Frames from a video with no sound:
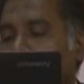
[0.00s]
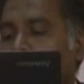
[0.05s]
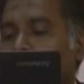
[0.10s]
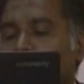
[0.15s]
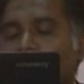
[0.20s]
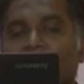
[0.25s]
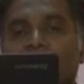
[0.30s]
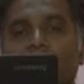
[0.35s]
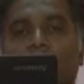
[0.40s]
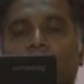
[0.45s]

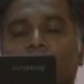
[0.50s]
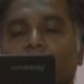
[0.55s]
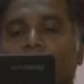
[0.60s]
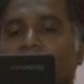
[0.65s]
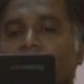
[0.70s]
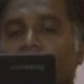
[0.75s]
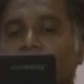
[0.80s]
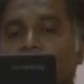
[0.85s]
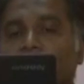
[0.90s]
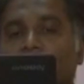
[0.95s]
that and
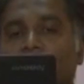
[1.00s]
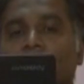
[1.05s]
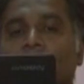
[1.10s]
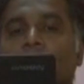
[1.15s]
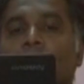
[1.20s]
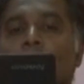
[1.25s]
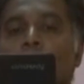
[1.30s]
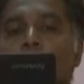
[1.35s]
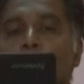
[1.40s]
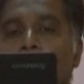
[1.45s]
automate that.
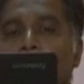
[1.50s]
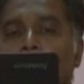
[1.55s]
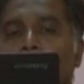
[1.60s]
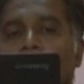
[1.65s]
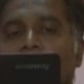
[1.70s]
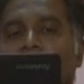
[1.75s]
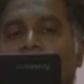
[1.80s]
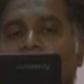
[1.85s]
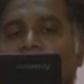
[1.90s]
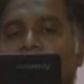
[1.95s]

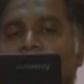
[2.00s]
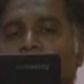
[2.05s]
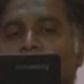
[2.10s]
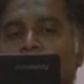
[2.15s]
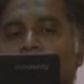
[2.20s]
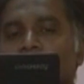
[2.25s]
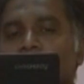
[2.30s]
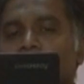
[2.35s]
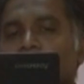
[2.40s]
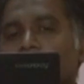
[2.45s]
And of
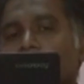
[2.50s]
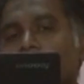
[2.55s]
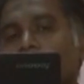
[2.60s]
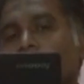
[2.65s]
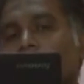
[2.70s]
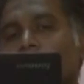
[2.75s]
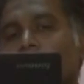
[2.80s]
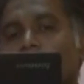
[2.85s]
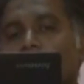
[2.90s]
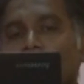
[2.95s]
course,
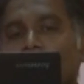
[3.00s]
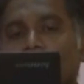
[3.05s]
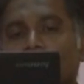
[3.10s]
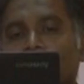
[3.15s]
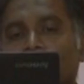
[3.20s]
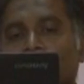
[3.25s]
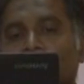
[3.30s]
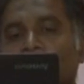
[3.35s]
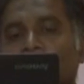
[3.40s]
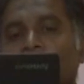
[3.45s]

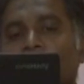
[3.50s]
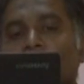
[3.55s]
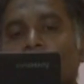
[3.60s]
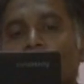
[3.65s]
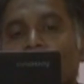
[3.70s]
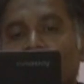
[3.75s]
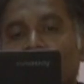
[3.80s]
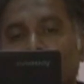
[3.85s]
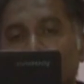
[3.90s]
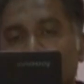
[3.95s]
social
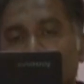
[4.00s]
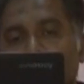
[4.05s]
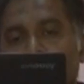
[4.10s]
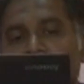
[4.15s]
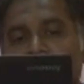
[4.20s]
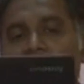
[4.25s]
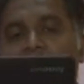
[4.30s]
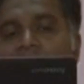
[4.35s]
impact is there.